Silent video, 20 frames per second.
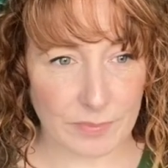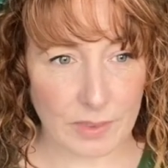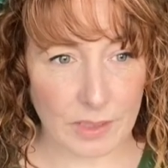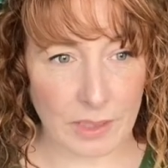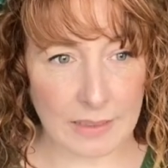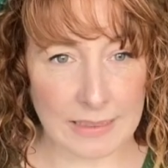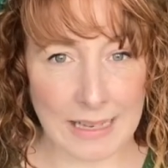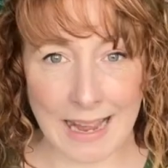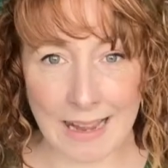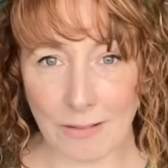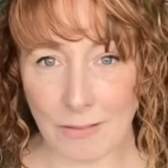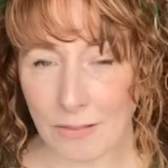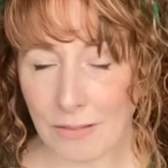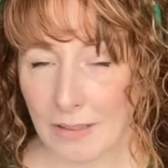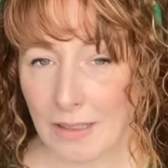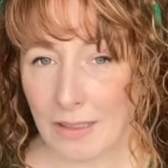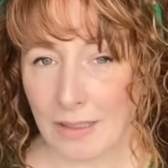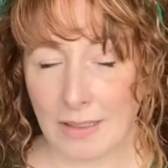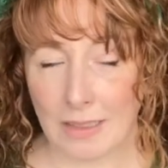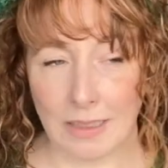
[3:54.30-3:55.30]
Now,
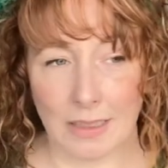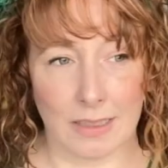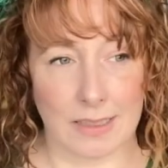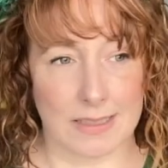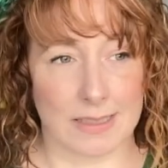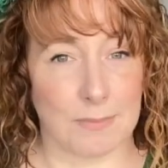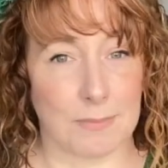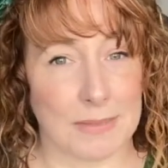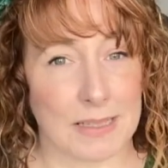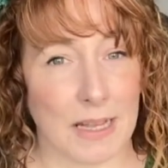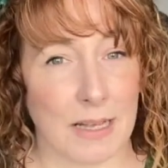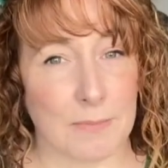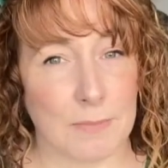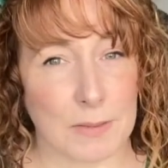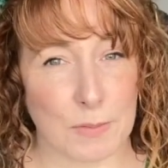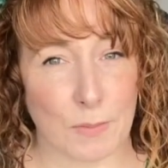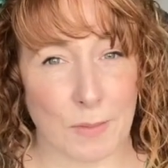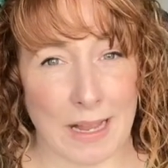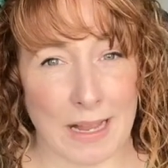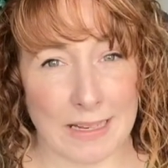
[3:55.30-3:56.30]

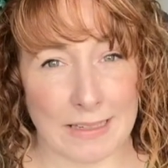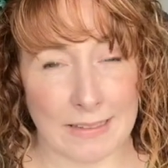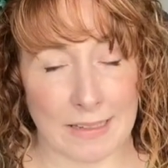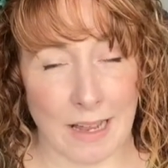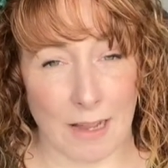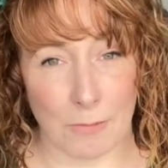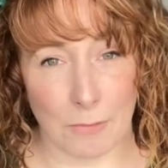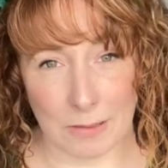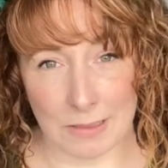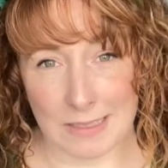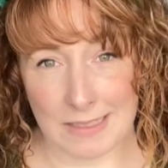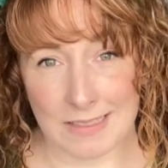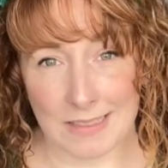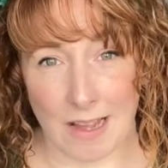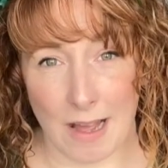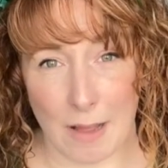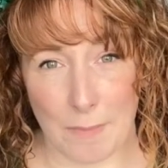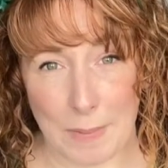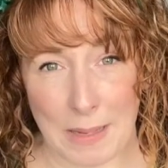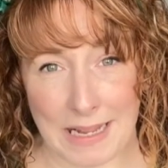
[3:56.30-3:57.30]
sometimes when I want to
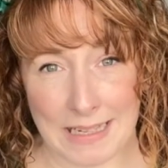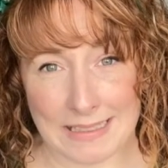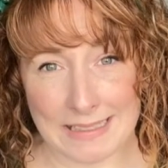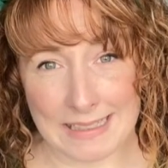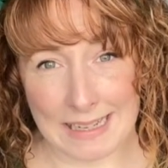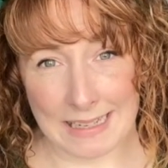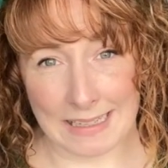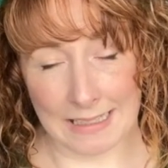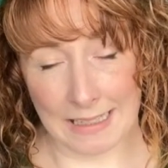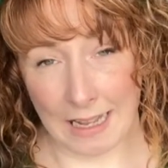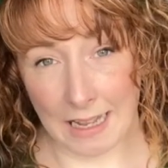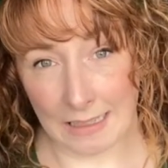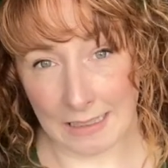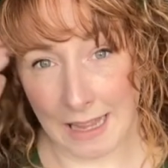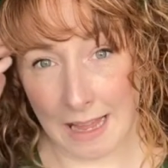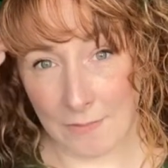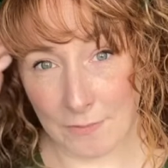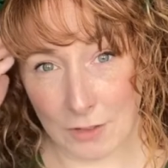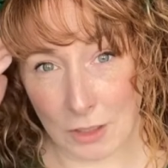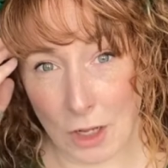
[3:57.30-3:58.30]
start a painting, I'll
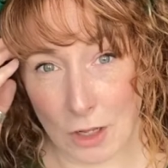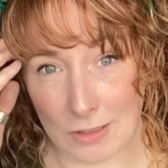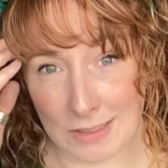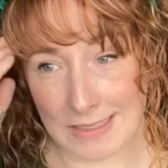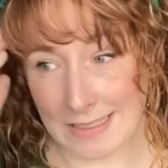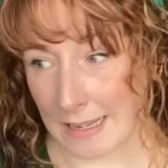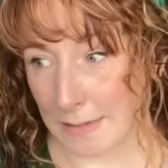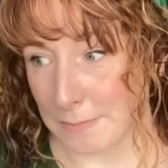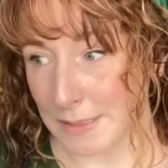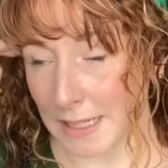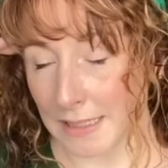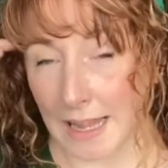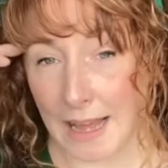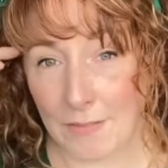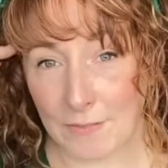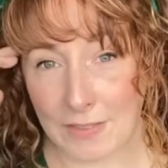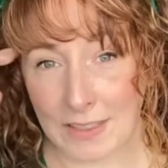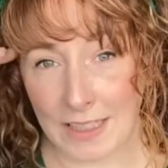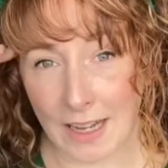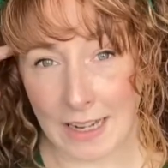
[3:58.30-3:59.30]
have the concept, I'll
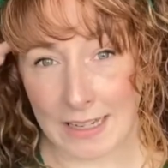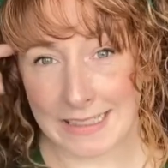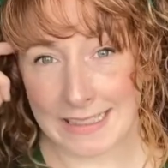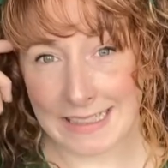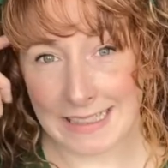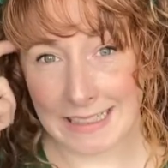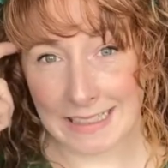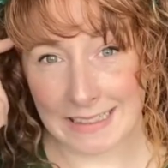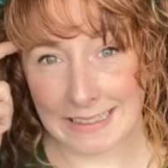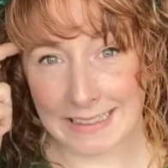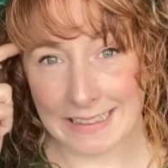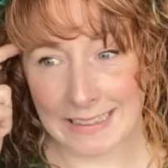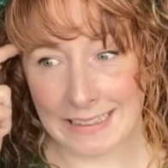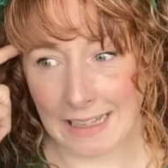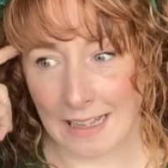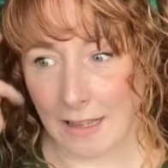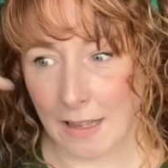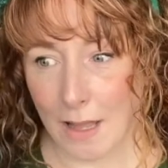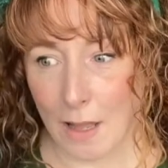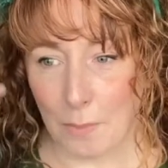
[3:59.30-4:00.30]
have the idea
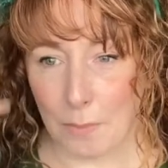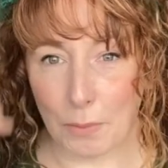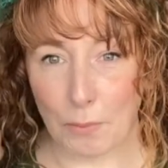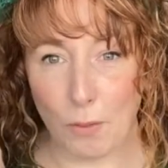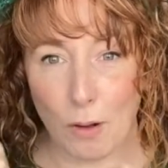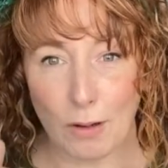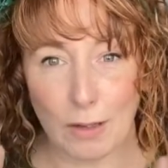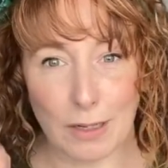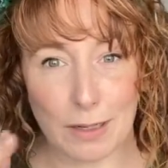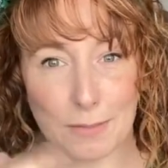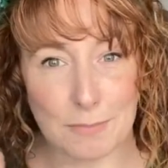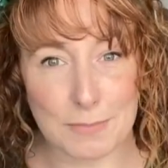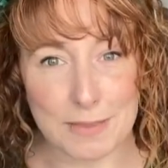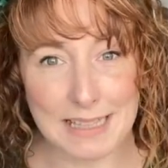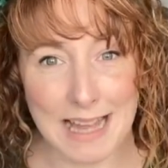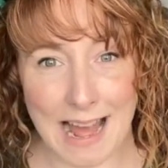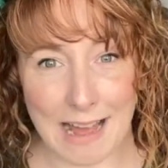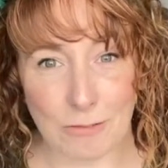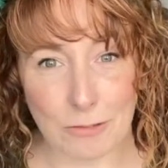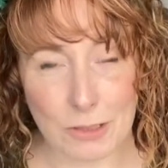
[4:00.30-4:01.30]
here, but what comes
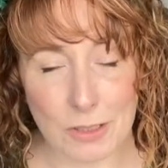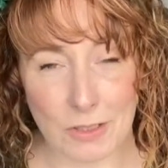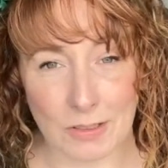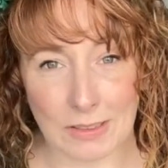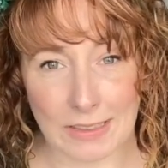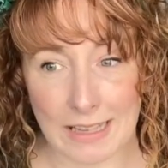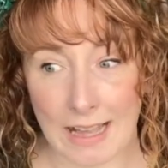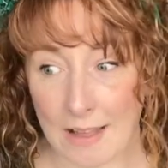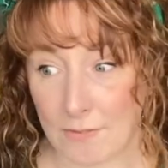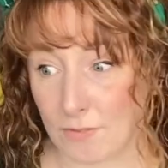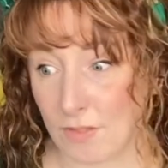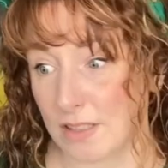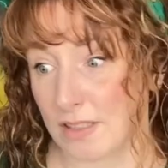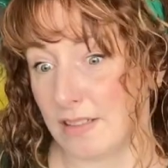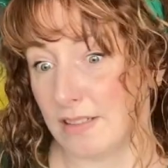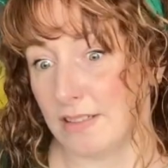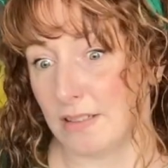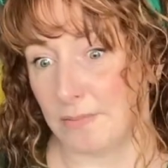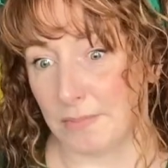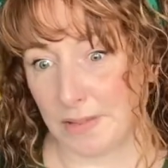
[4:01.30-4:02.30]
out on the canvas
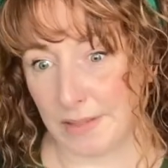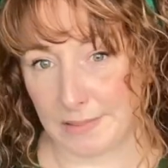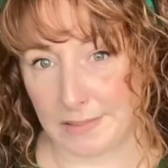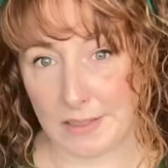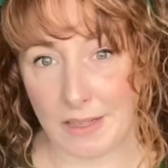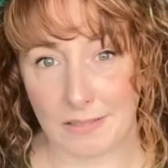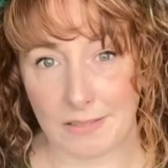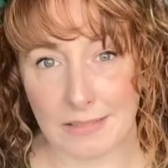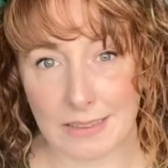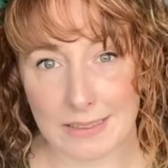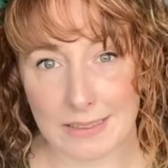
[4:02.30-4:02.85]
is something totally